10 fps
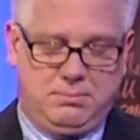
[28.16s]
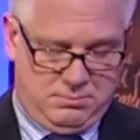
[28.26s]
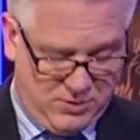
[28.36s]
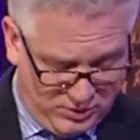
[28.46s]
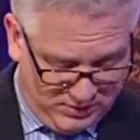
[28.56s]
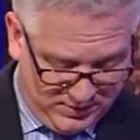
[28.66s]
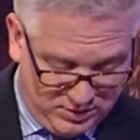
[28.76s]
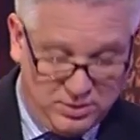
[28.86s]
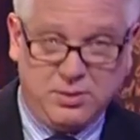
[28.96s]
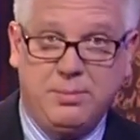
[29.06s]
Most of
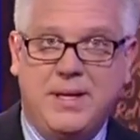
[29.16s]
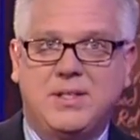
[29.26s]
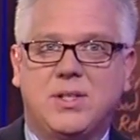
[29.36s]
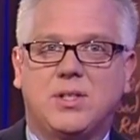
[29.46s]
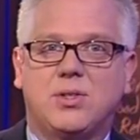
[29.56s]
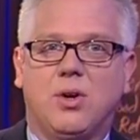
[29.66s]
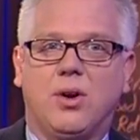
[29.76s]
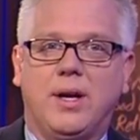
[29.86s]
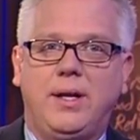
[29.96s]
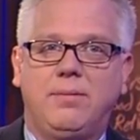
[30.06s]
us know the basic
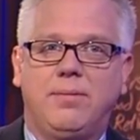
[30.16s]
story.